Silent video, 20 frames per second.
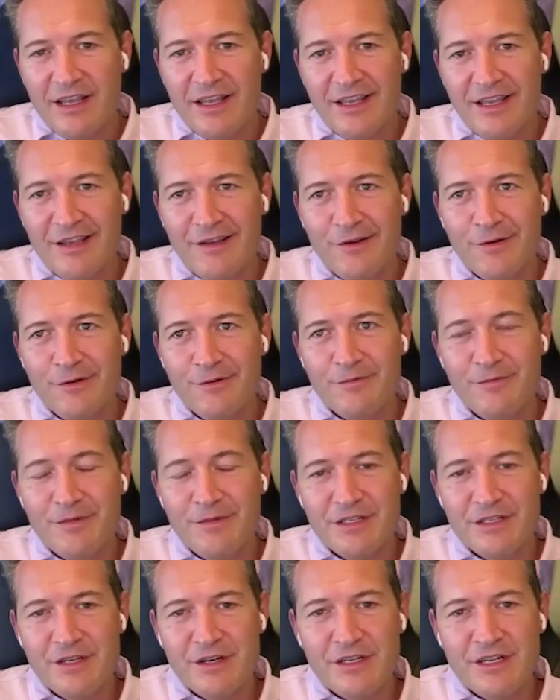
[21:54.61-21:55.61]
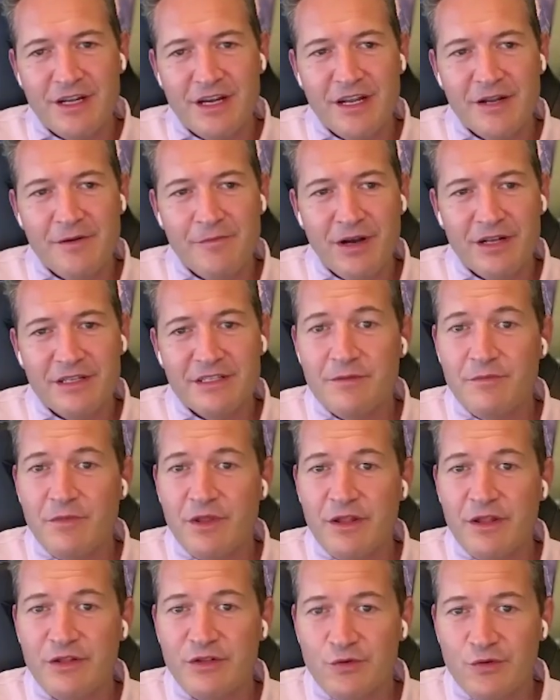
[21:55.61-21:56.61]
you start talking about some
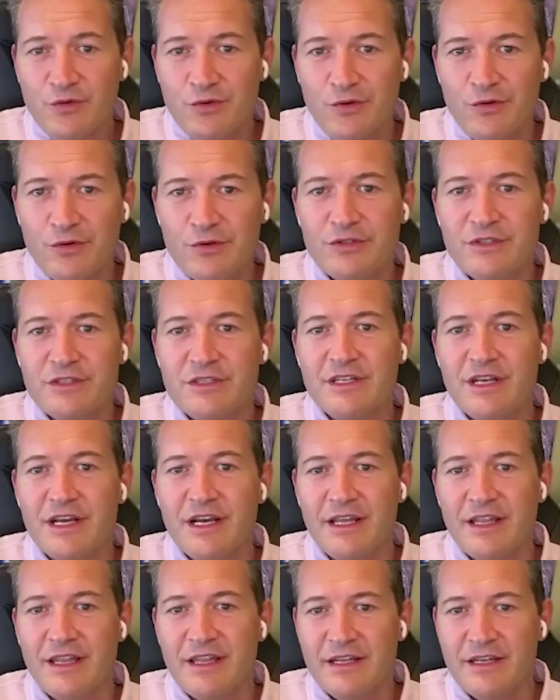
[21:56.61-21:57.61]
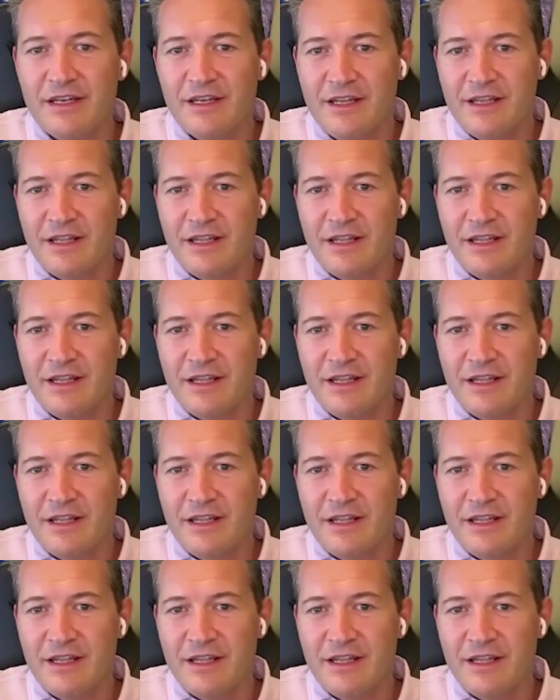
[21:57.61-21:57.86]
of the tools that